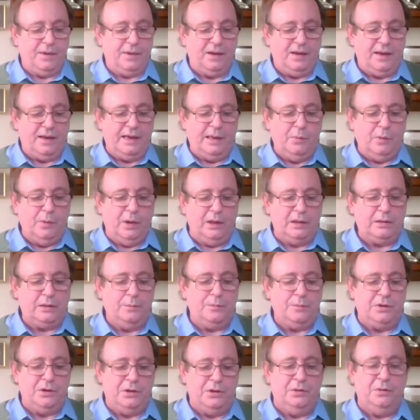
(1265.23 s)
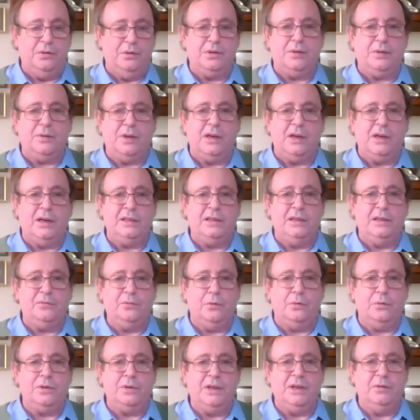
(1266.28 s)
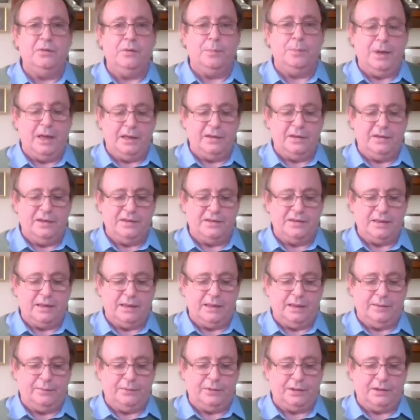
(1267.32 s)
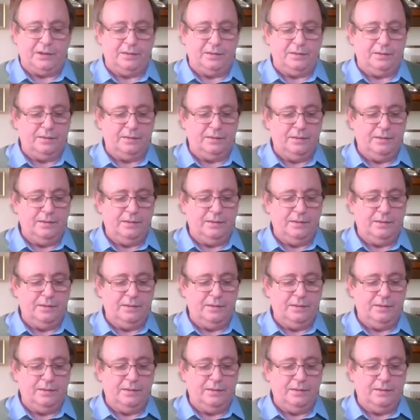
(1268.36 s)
and he welcomed news of the 1914 rebellion in South Africa.